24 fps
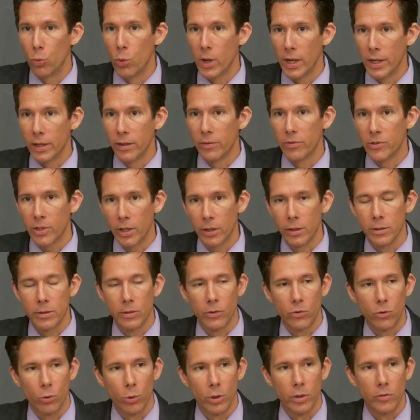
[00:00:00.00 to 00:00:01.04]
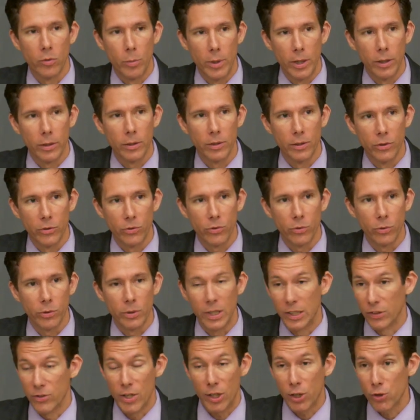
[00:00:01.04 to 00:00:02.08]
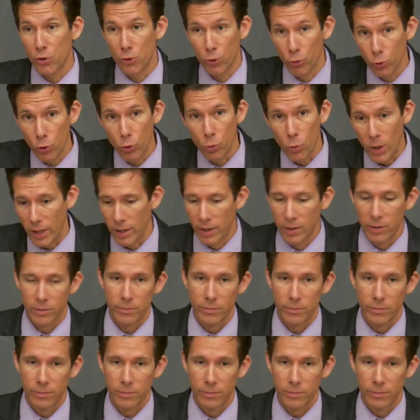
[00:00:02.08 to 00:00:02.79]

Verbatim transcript: way of telling the story of American history. It's not a true way.